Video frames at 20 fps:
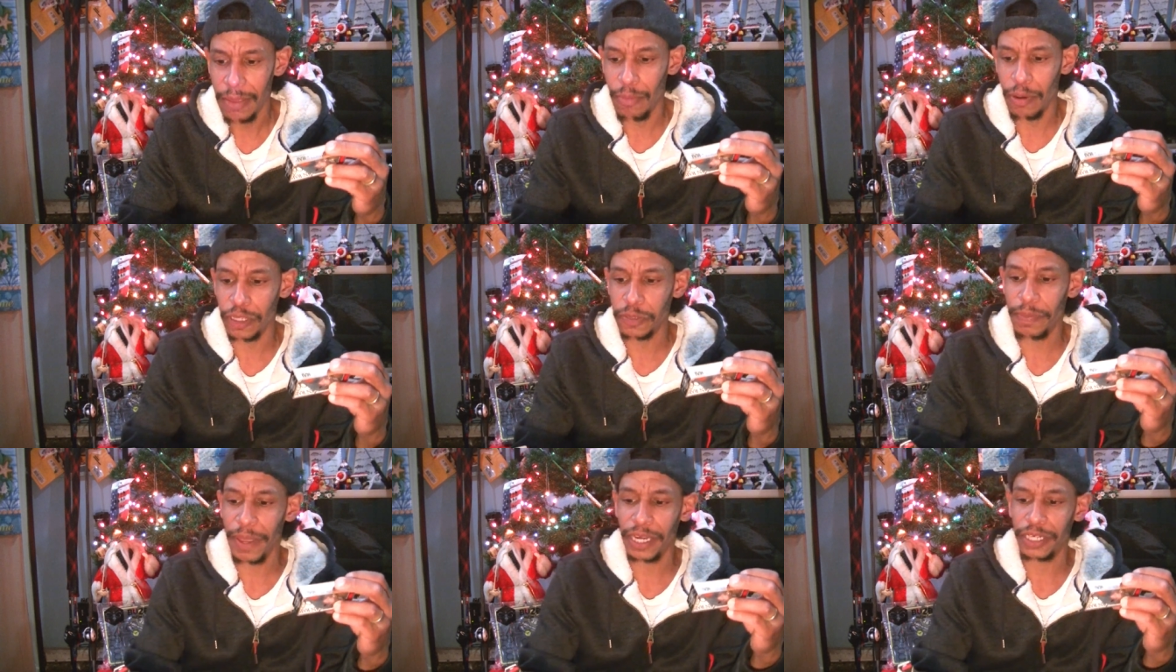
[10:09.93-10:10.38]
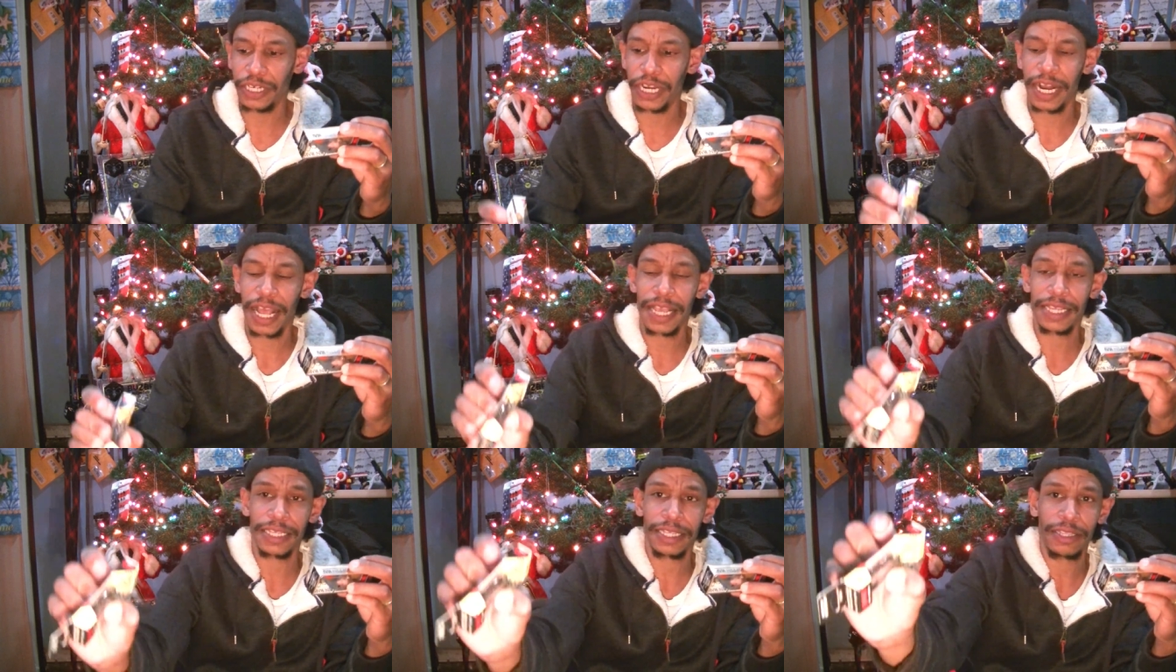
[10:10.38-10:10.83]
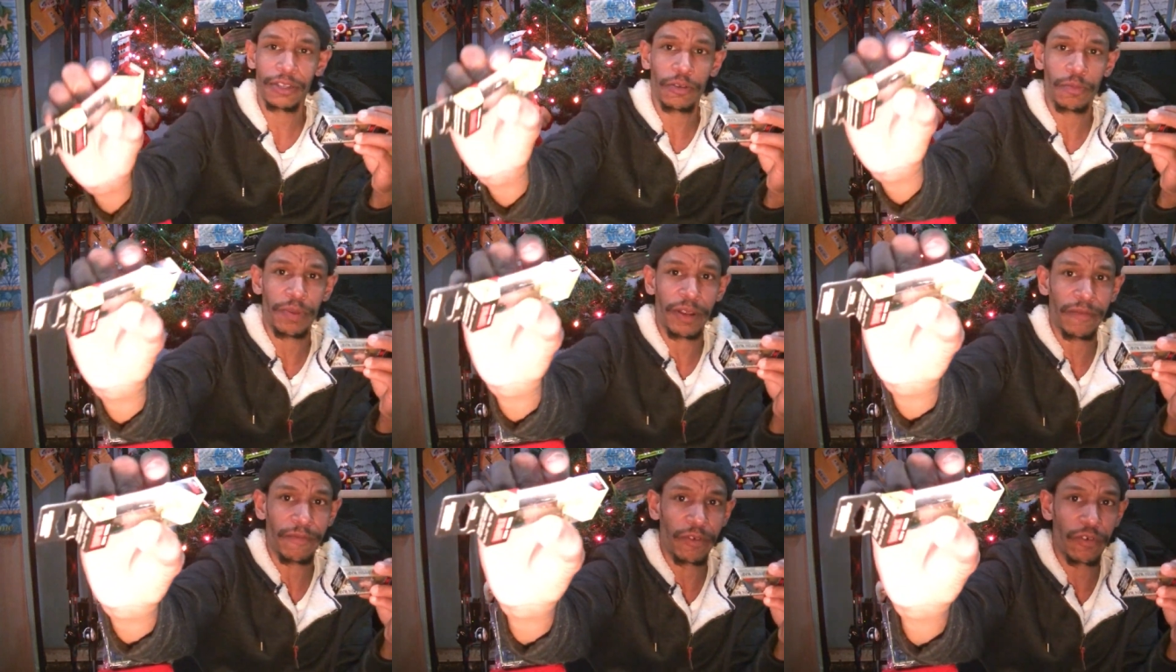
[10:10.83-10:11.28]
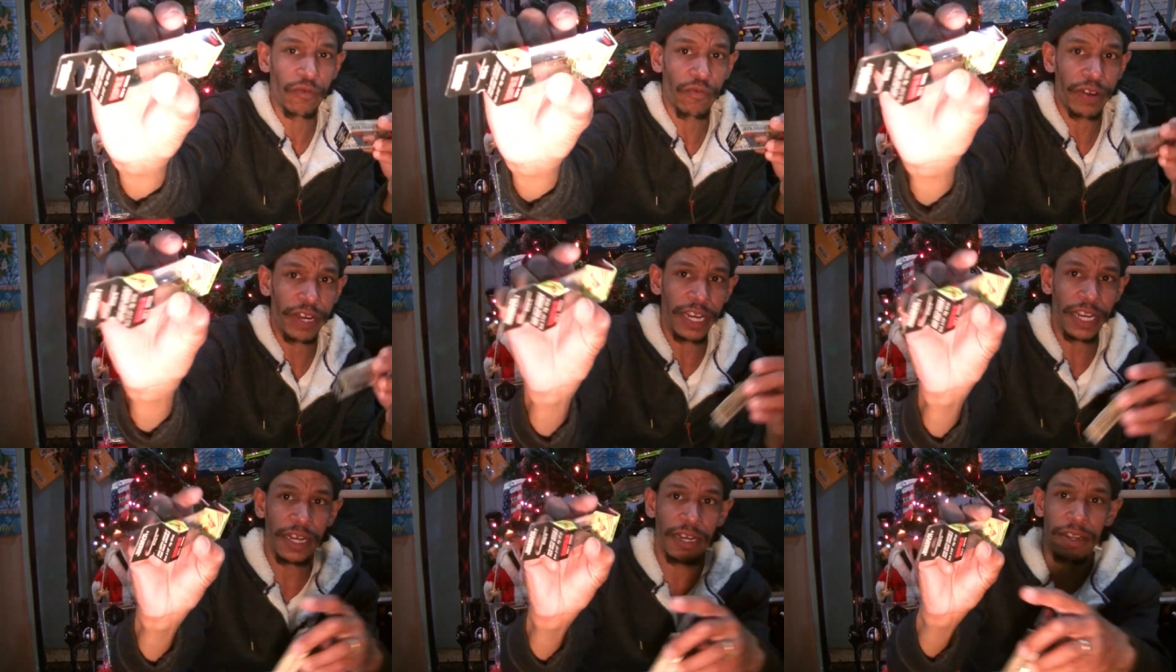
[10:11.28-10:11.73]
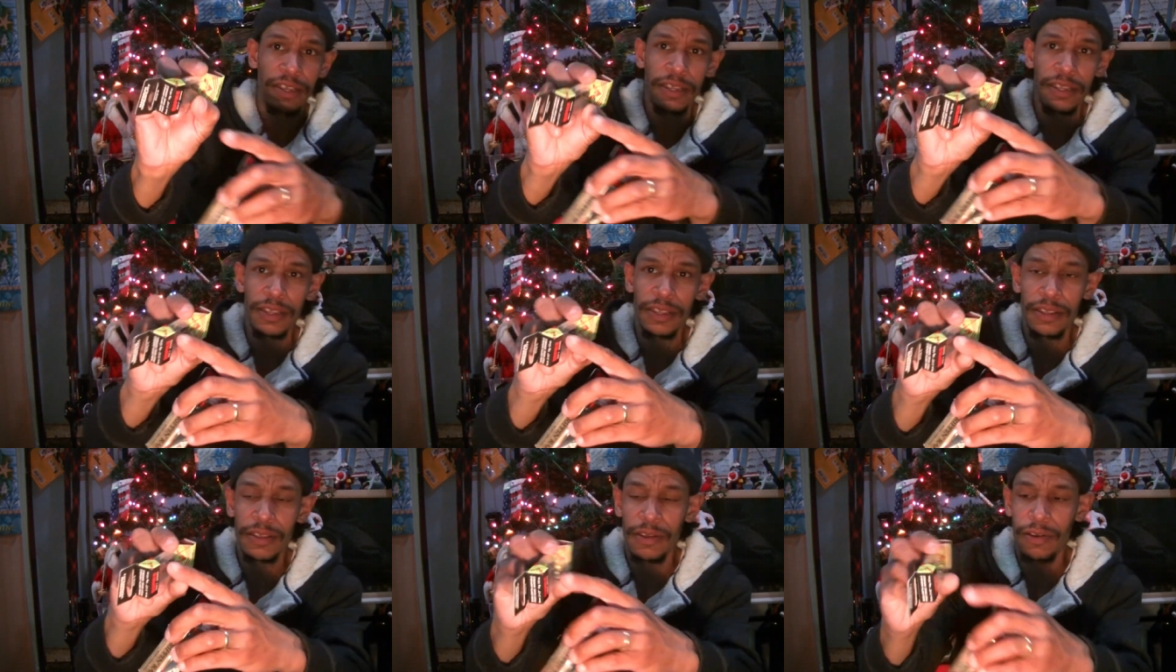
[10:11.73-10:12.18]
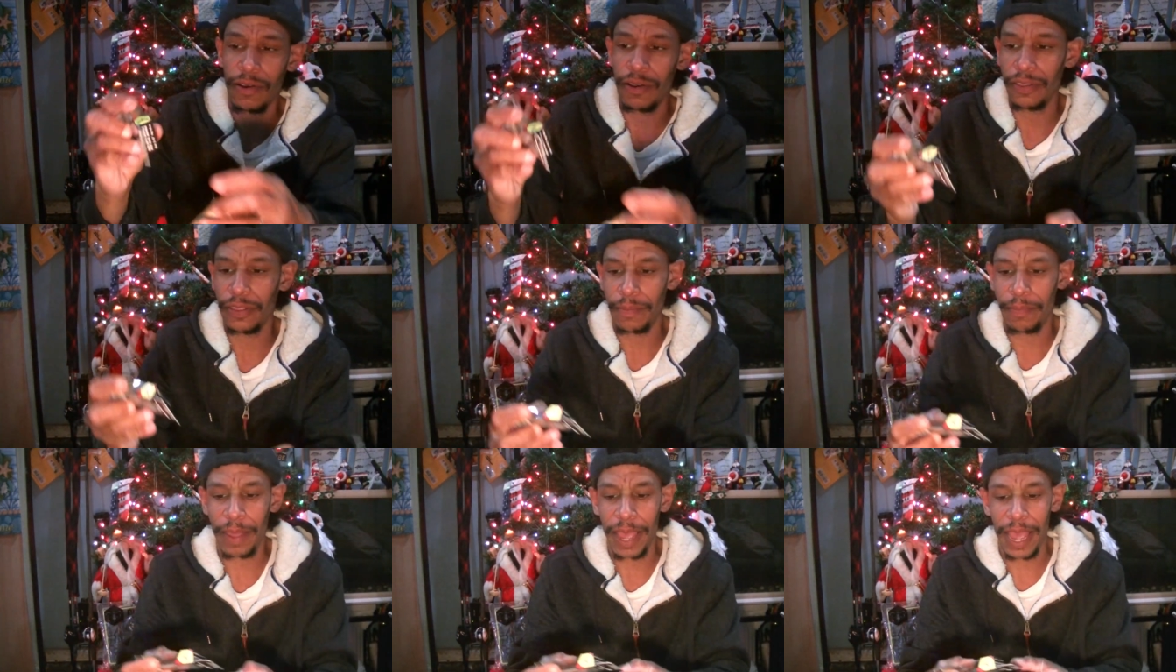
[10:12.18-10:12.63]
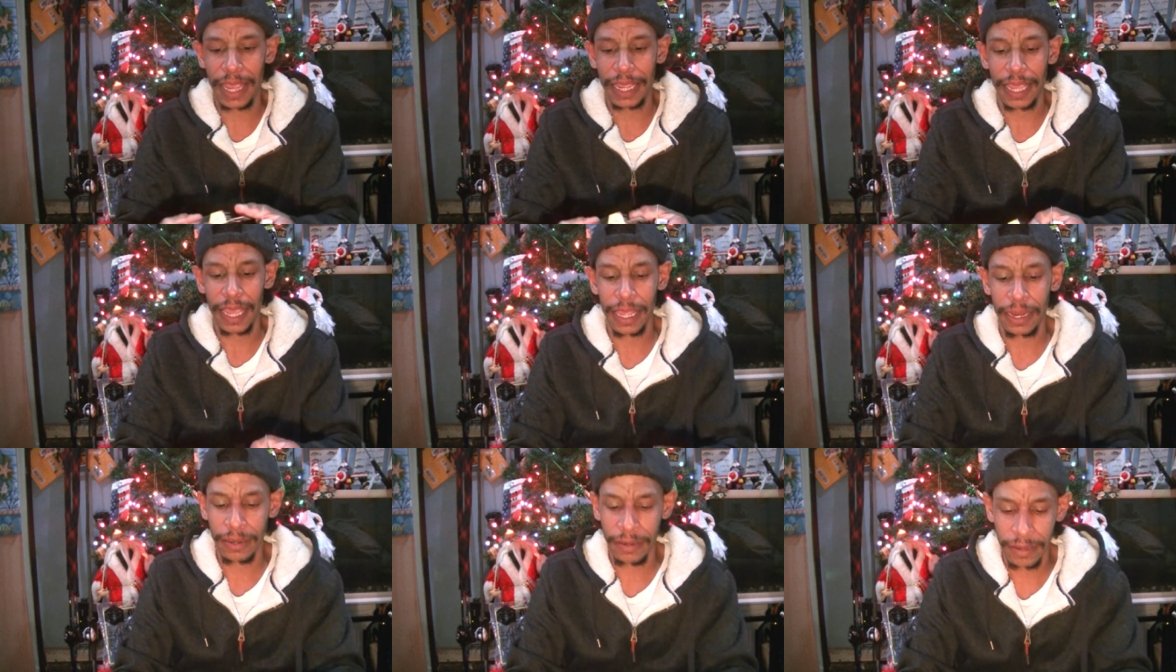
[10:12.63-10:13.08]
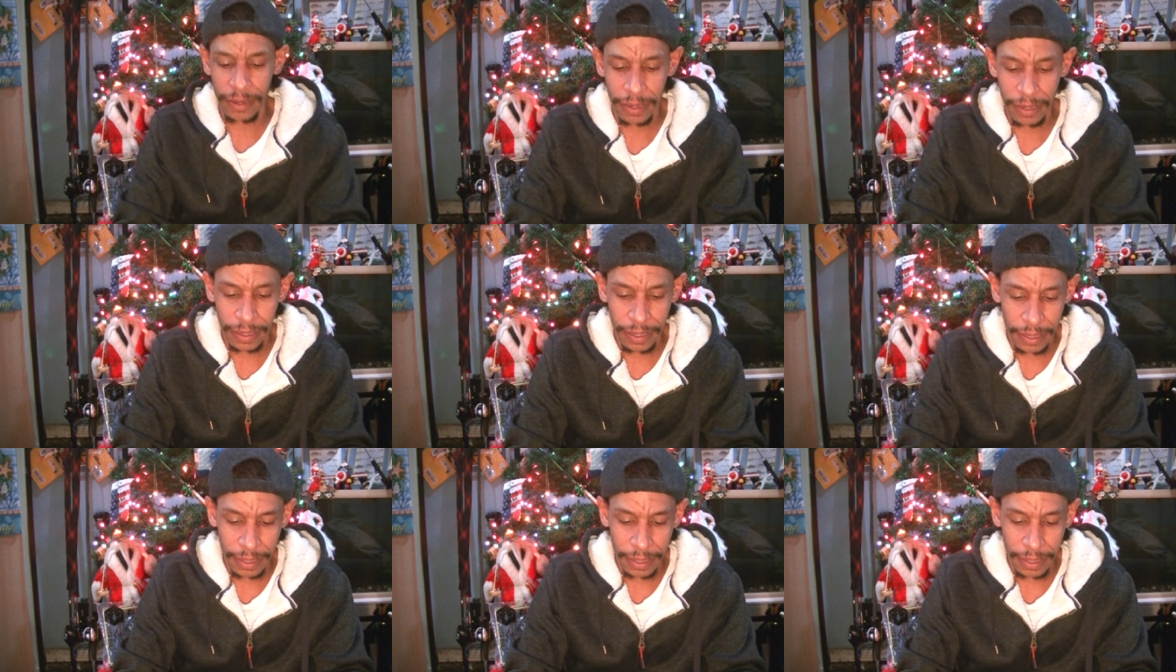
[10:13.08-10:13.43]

Mossback shad has a little bit of green on the back end.